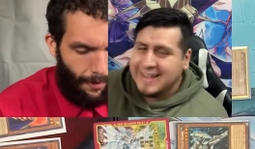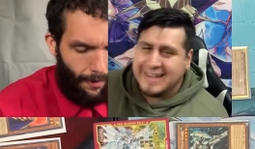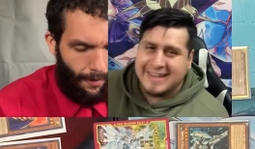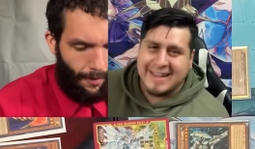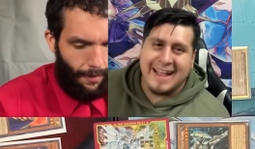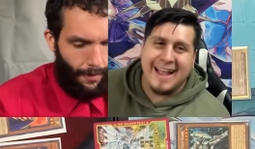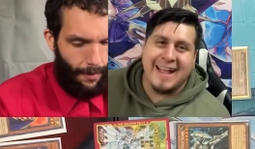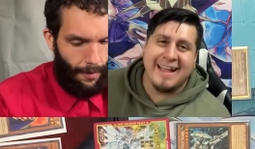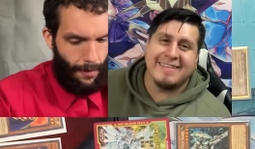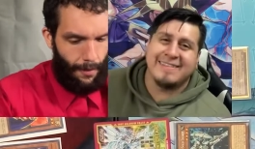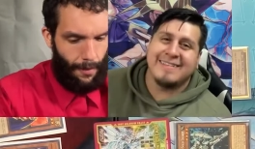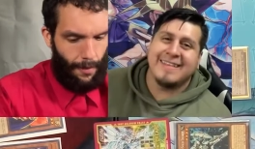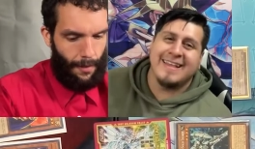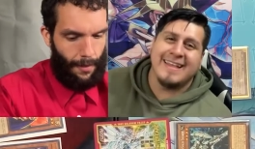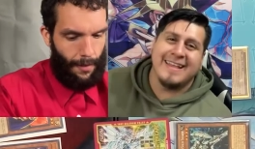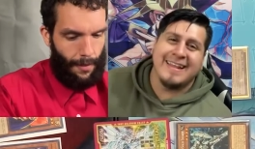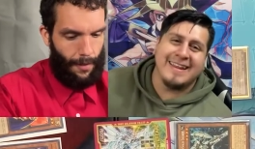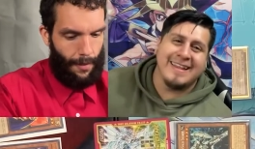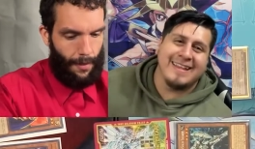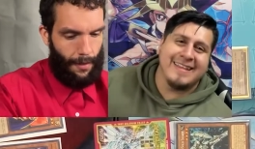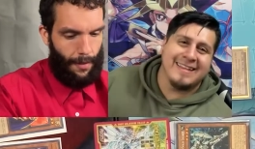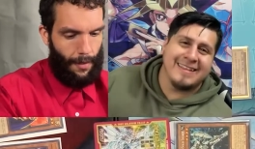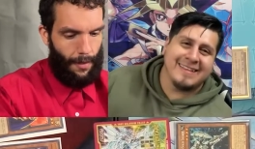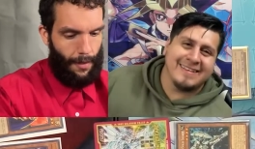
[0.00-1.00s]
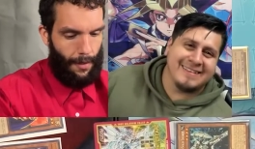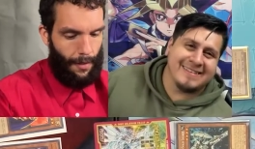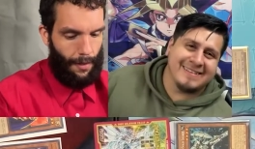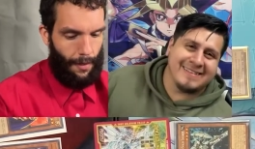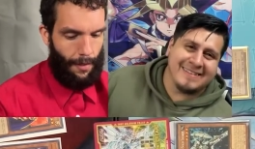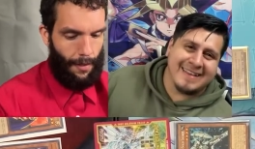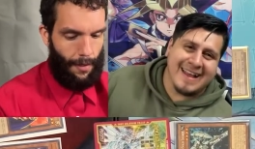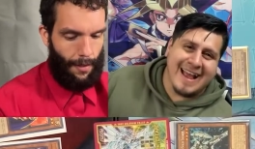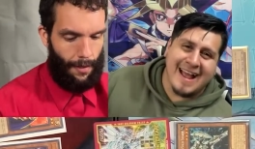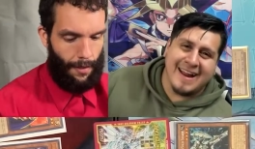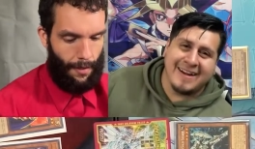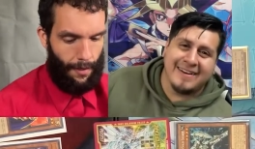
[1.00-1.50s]
Speaker 1: Guys, it is.
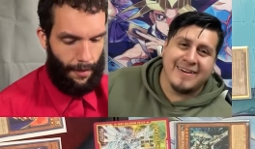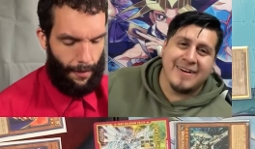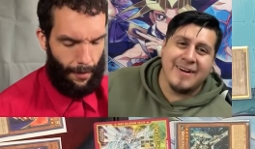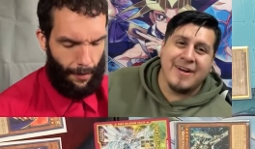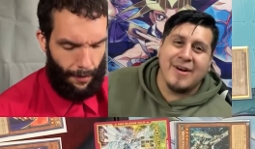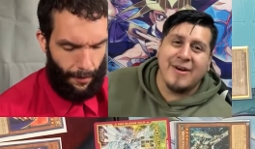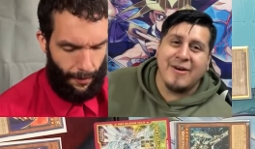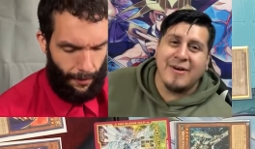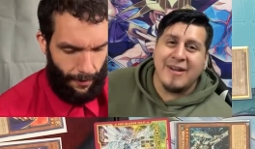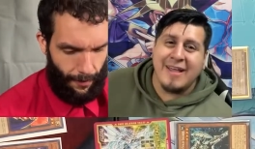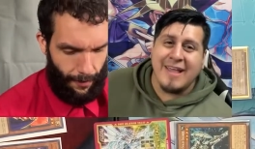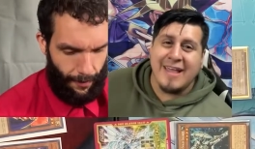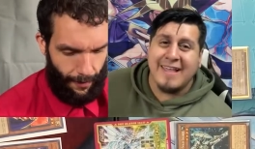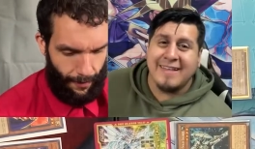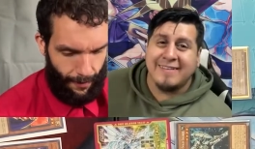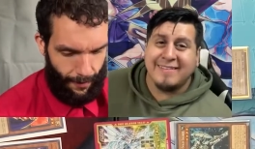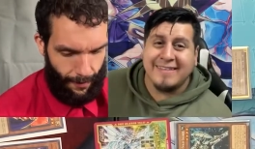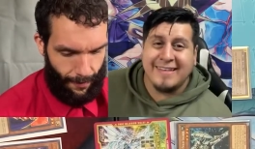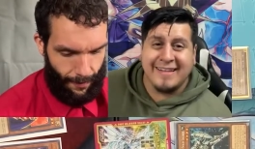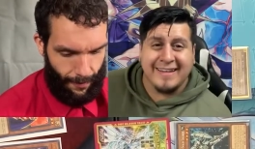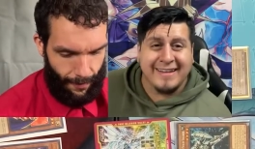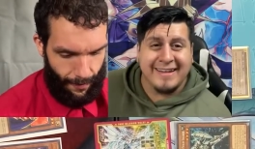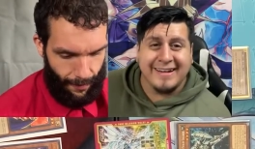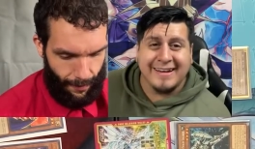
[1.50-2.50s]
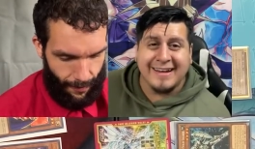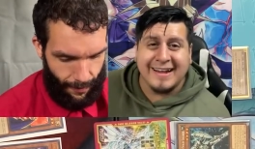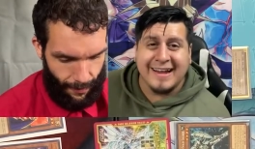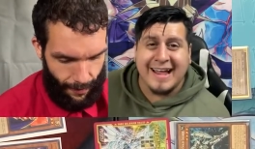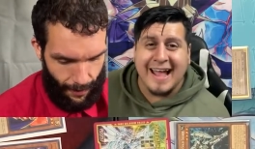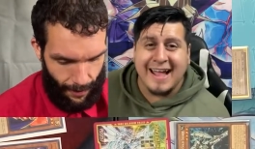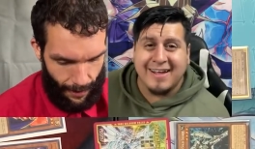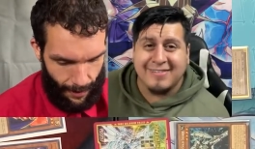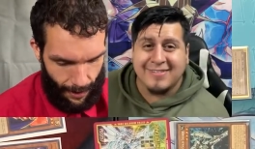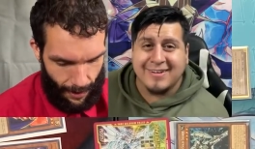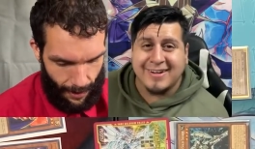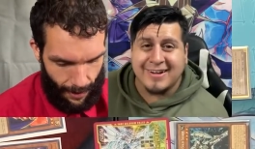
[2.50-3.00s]
I don't know. Is he gonna
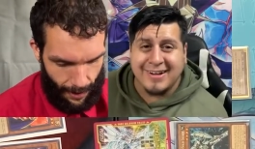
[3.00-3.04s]
have a